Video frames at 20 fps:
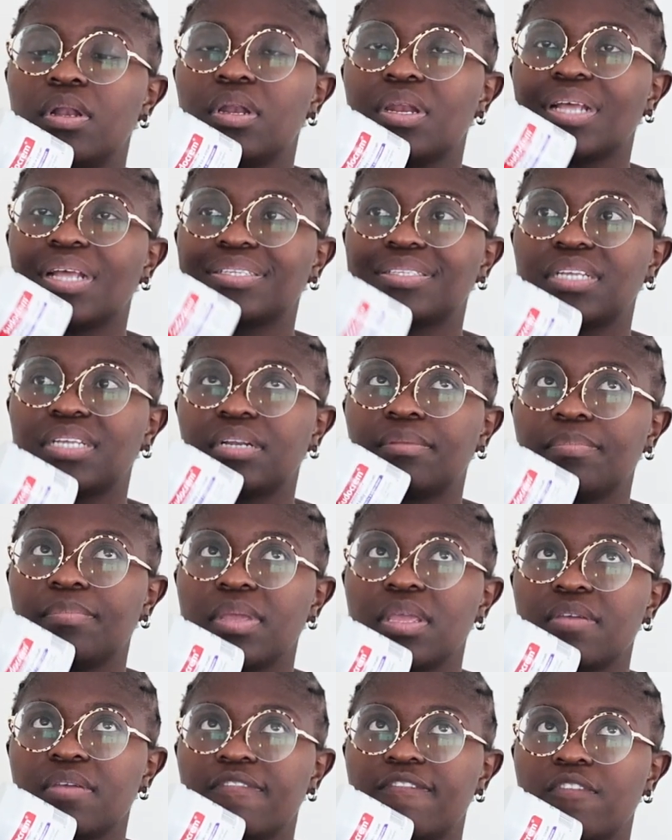lasted
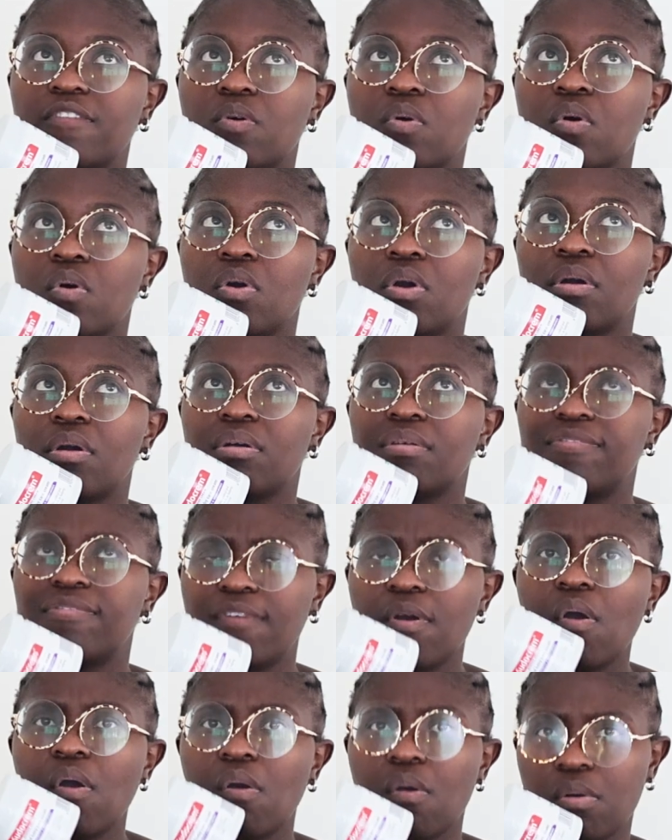me for
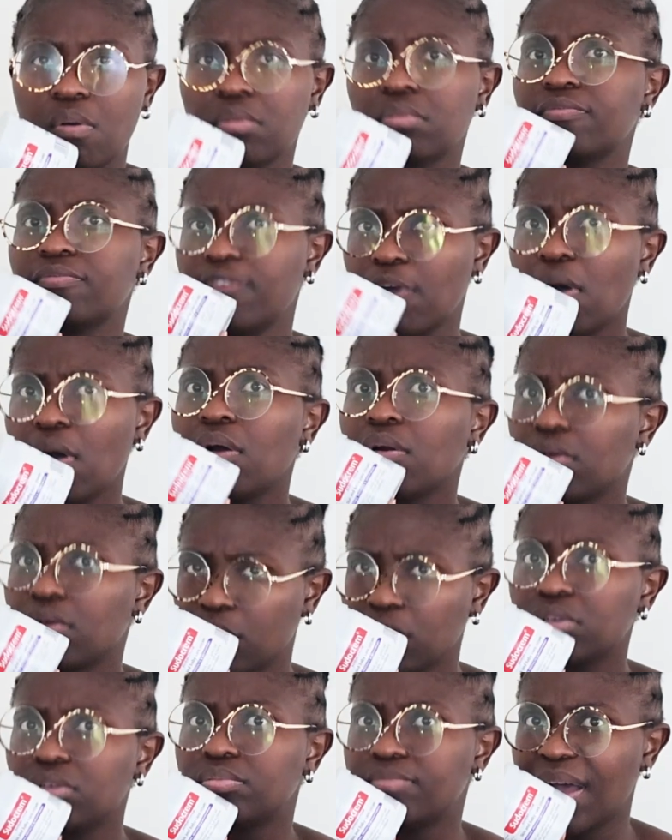4
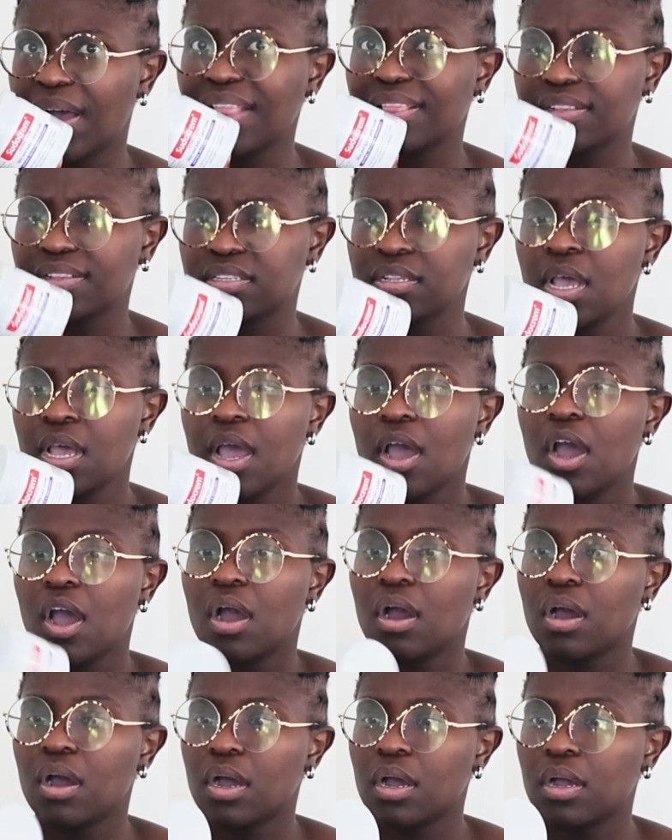good months.
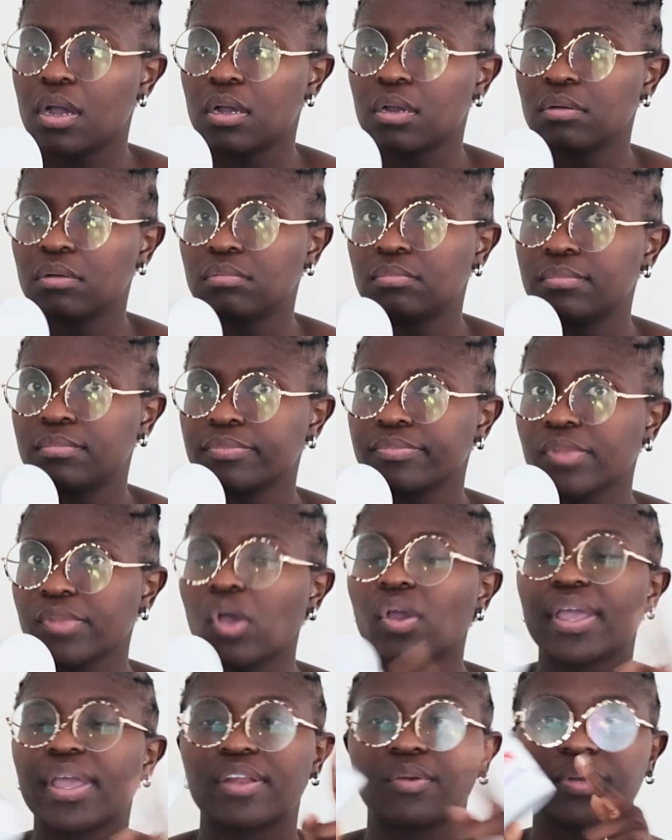
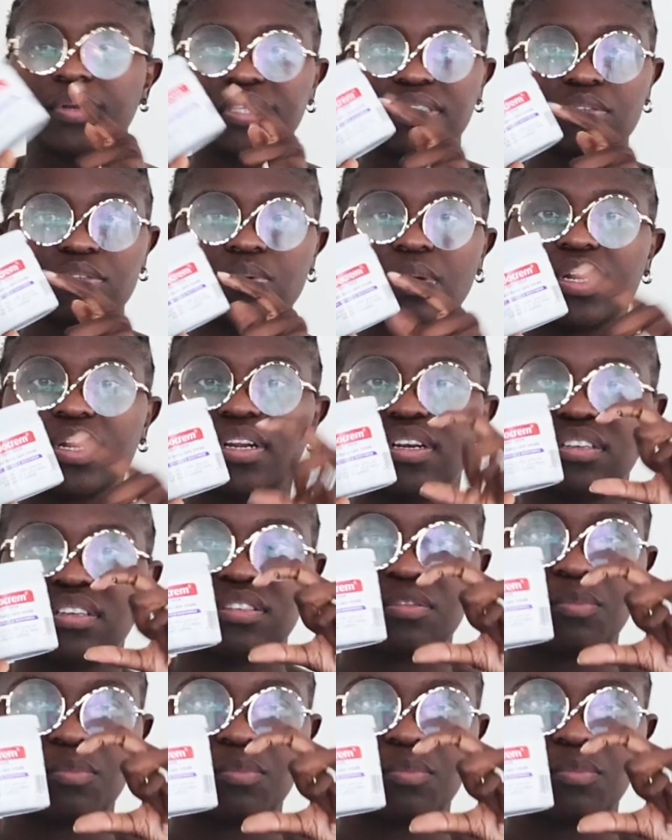Okay, it was this one and a